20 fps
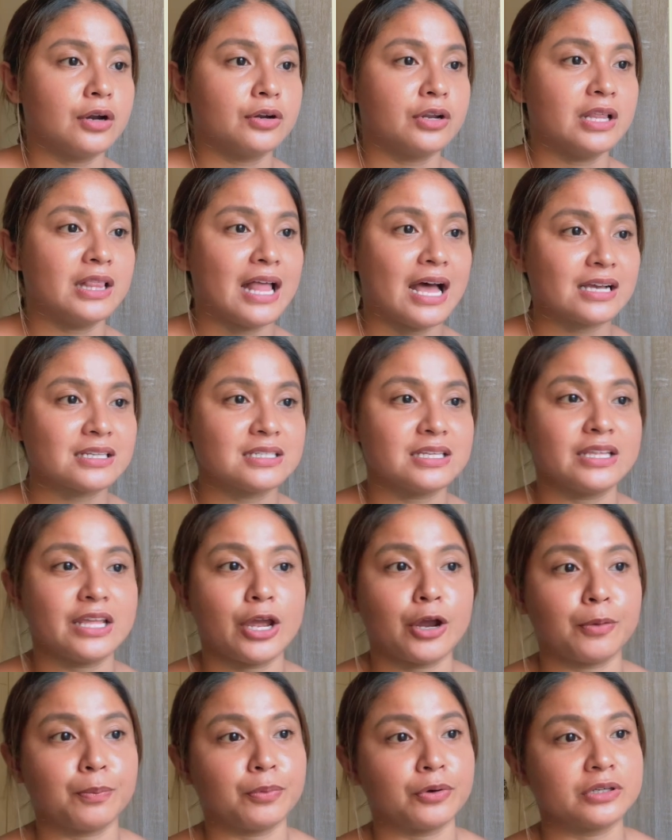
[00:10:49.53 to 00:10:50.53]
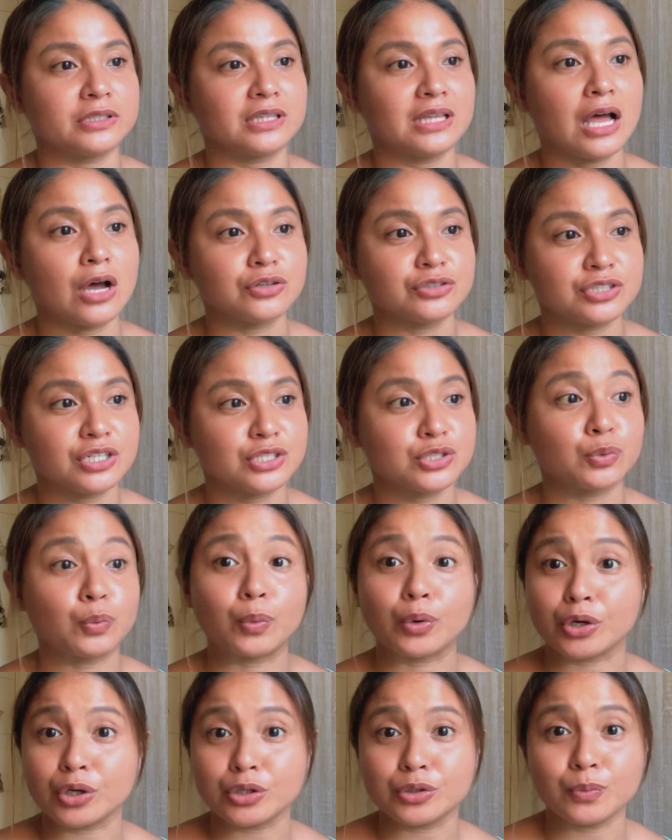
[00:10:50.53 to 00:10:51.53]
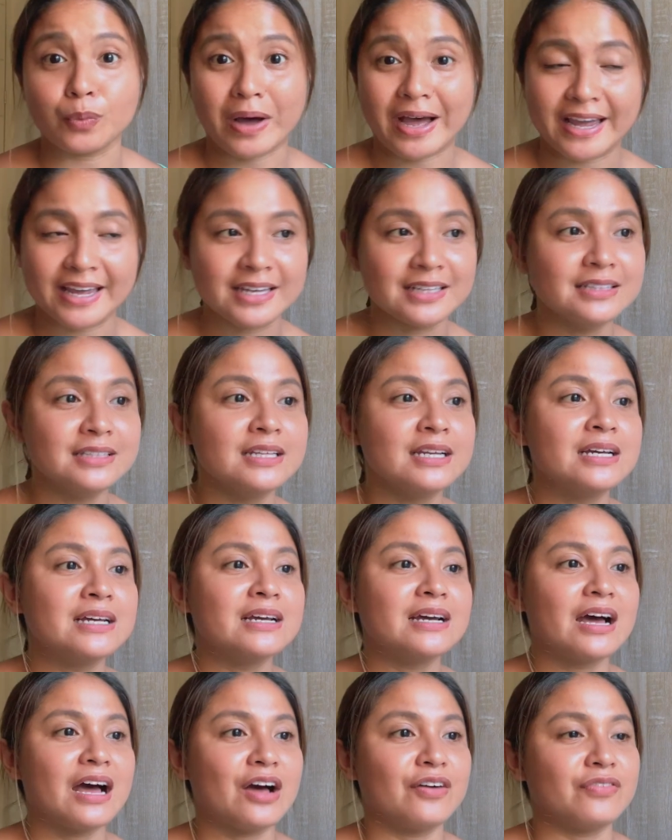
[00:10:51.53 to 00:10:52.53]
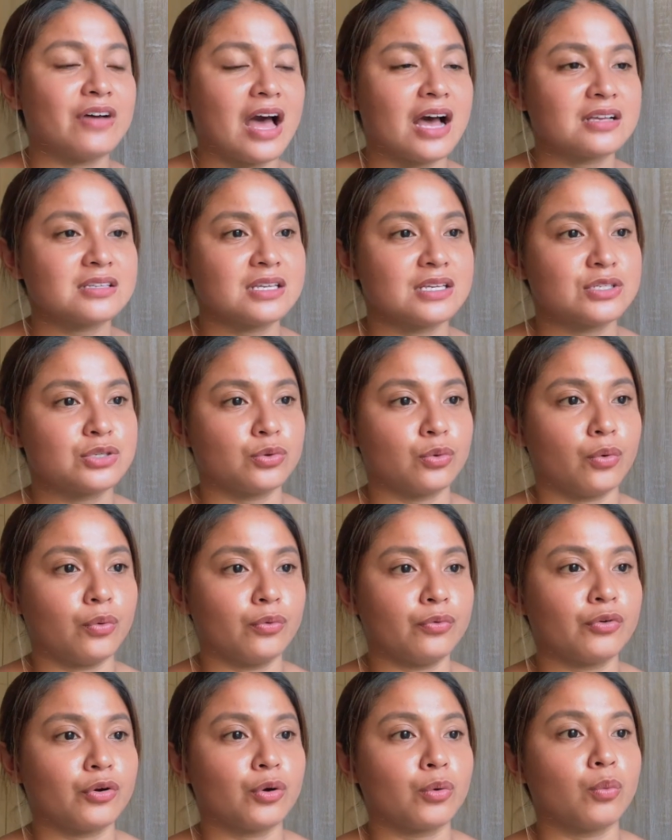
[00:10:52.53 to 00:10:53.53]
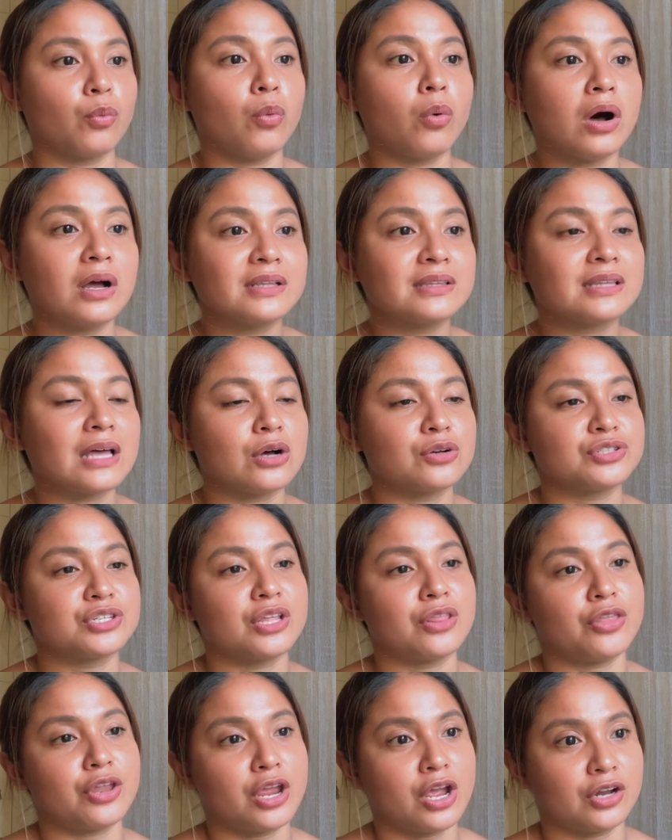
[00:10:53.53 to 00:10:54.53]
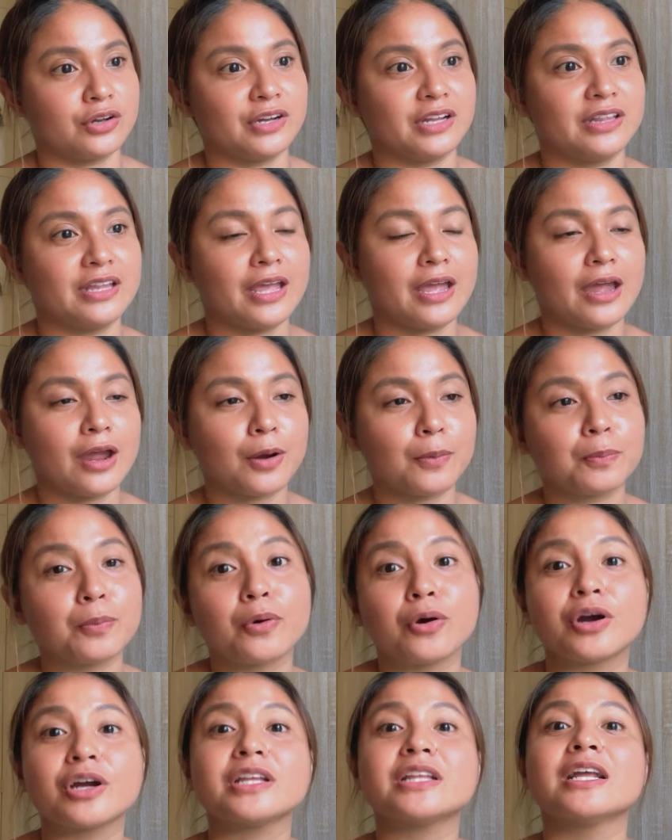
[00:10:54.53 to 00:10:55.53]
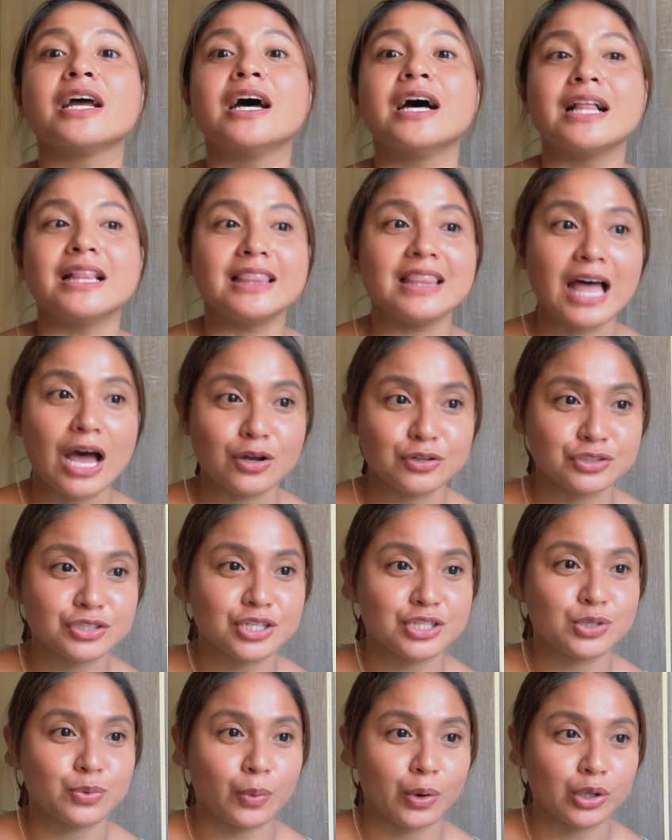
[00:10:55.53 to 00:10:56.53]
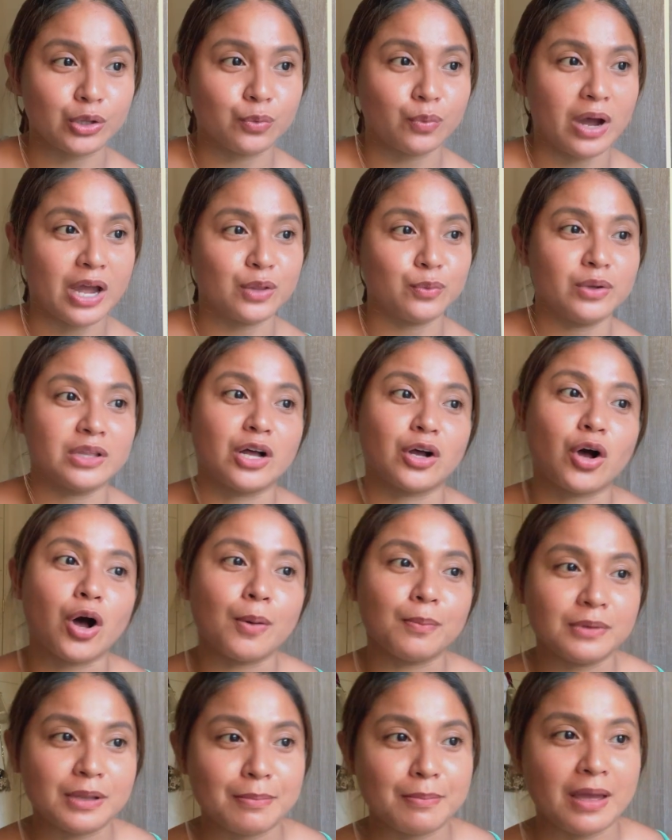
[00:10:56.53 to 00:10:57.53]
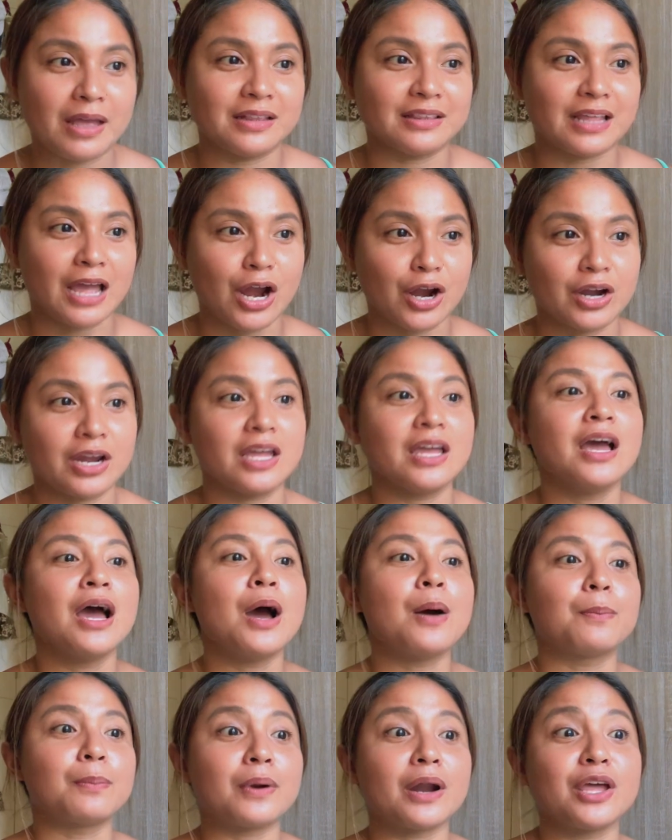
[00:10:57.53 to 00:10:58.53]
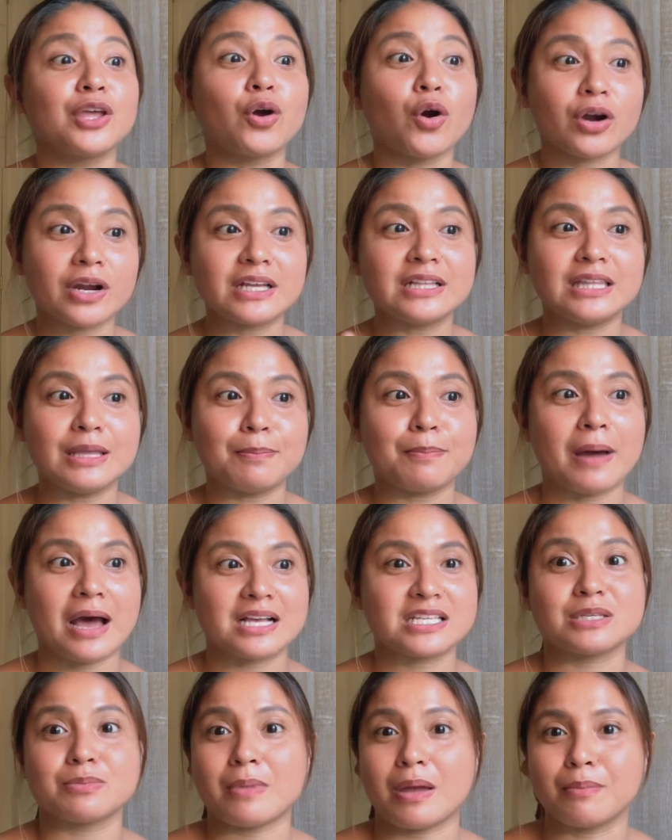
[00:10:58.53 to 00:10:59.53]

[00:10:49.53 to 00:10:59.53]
relaxing airport lounges worldwide. Have access to over 1,300 airport lounges worldwide with a complimentary Priority Pass